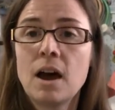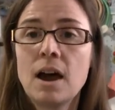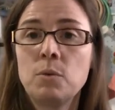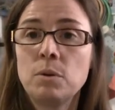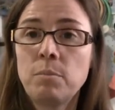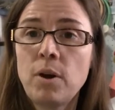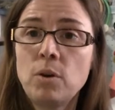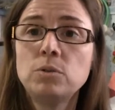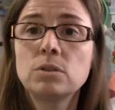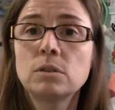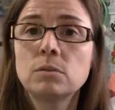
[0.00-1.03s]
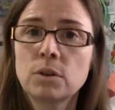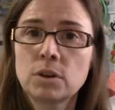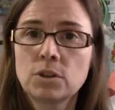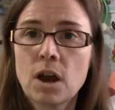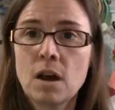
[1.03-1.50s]
I would post the
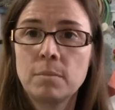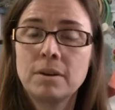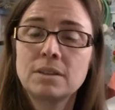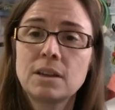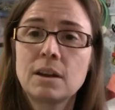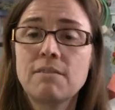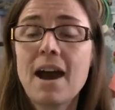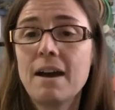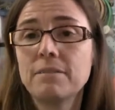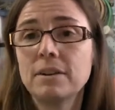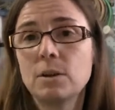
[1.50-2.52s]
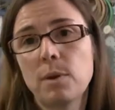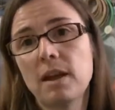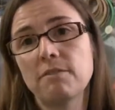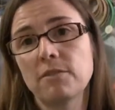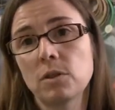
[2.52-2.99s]
workshop, and instead of having to
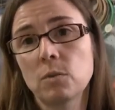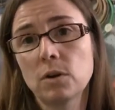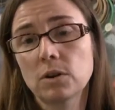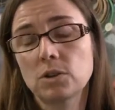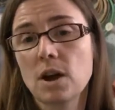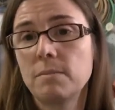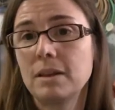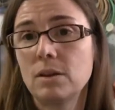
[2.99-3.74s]
pay for the workshop,